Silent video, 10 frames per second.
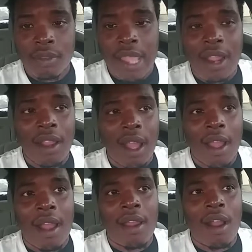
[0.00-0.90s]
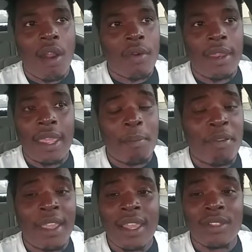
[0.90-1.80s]
I, I already had
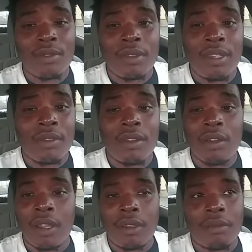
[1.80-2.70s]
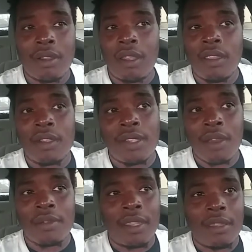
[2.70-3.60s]
plans on leaving. You know, the, the other
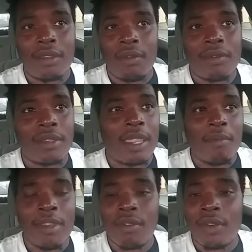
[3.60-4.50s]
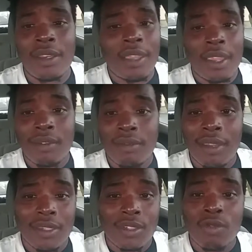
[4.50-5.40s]
jobs they they was gave me the green light
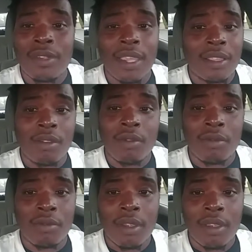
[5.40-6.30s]
at Tuesday afternoon.